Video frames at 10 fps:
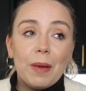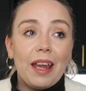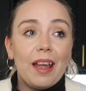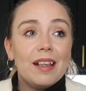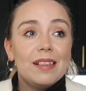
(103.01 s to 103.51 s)

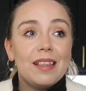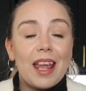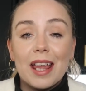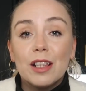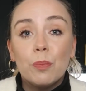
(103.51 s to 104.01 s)
because it
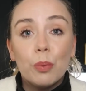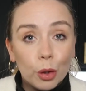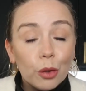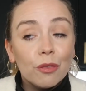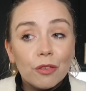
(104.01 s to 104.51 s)
is
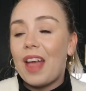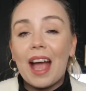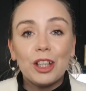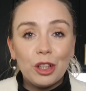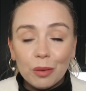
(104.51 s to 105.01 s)
proof that